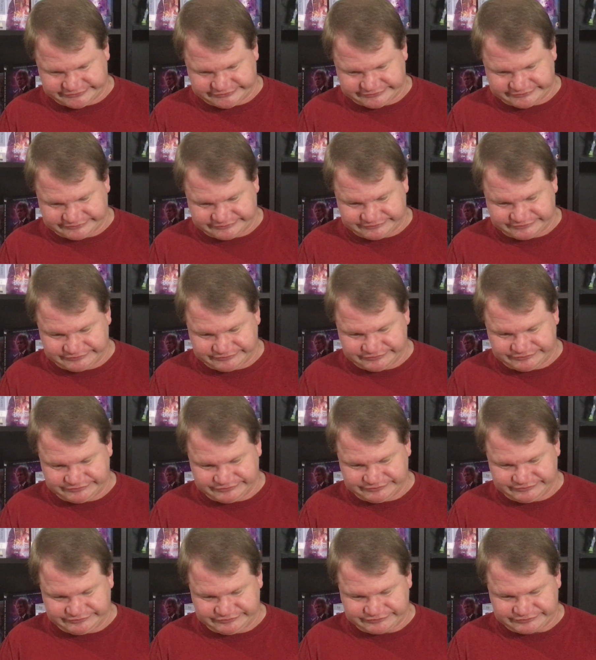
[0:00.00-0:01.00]

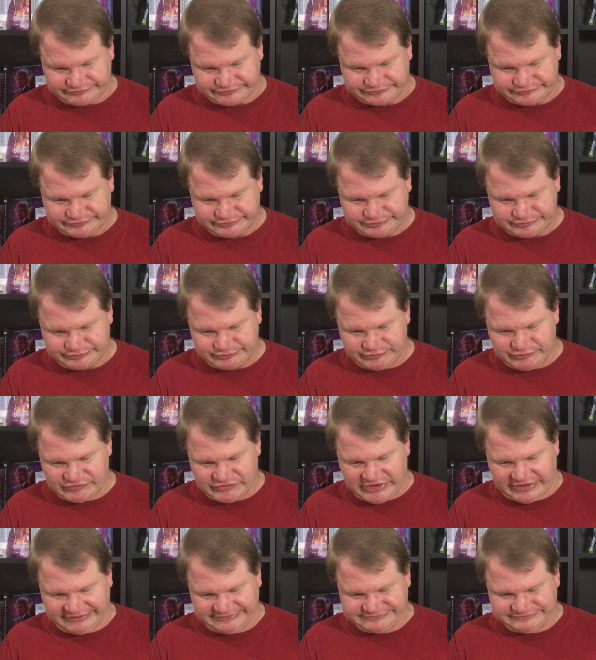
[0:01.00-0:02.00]
(silence)